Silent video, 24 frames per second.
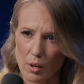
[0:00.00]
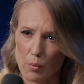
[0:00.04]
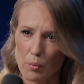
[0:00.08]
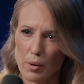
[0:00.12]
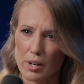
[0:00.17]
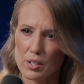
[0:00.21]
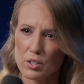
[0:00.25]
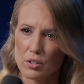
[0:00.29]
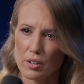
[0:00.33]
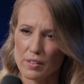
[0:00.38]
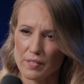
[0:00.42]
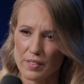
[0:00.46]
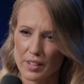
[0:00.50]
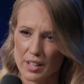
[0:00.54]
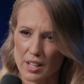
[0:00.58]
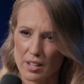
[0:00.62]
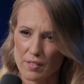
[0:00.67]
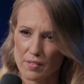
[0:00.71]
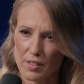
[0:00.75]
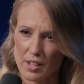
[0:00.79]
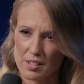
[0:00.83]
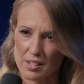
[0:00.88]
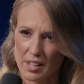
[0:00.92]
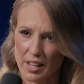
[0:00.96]
I wonder if any
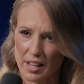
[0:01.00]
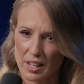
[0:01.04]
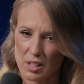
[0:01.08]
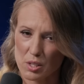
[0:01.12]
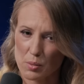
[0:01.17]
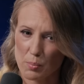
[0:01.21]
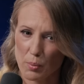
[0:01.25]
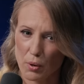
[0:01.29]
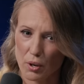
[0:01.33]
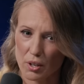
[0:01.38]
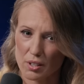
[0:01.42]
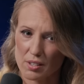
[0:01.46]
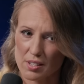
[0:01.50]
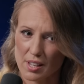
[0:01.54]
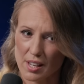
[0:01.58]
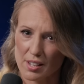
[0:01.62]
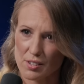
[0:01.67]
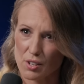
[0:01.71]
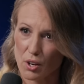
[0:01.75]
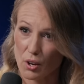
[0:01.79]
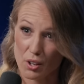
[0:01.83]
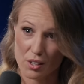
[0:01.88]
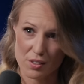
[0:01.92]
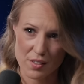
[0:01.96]
of these experts
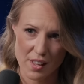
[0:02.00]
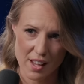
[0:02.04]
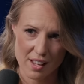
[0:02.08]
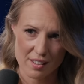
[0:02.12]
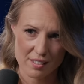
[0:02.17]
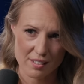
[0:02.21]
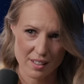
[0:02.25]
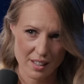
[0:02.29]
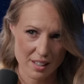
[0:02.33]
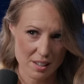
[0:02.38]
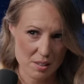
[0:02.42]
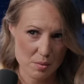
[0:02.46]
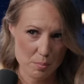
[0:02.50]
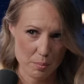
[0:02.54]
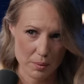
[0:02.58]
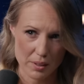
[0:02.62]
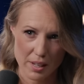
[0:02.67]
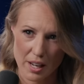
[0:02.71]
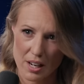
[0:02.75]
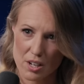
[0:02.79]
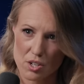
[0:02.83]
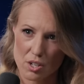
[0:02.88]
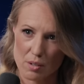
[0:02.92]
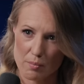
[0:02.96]
has heard that
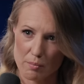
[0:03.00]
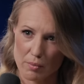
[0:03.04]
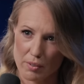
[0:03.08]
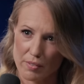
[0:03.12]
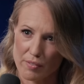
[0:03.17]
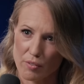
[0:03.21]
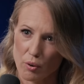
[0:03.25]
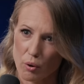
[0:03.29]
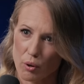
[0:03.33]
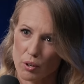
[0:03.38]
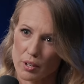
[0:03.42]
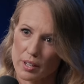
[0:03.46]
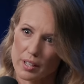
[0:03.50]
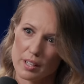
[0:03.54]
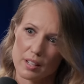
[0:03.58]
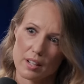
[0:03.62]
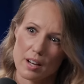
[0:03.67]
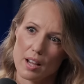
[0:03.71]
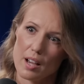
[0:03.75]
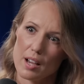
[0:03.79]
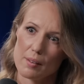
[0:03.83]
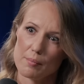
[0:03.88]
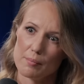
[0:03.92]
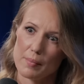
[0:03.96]
explanation before
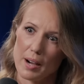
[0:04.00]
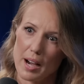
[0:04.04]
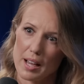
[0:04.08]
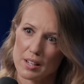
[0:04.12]
and um,